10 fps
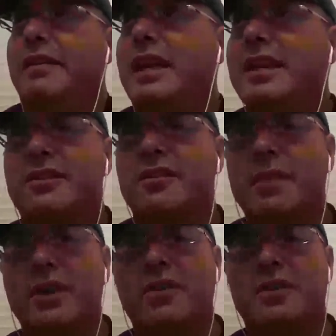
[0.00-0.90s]
Eastern
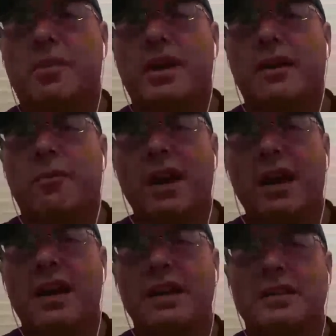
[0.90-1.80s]
milks, black
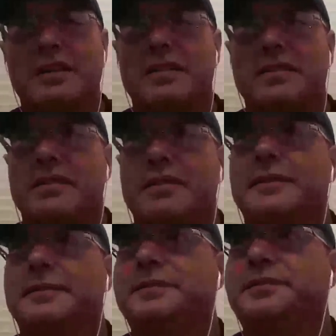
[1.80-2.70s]
rats,
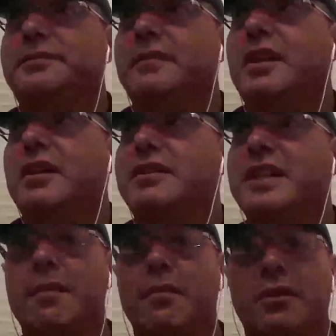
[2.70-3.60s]

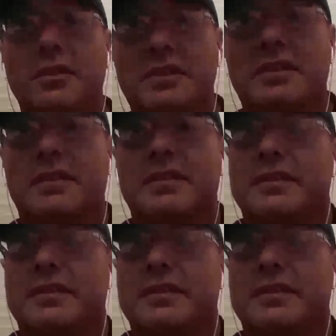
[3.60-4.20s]
timbers.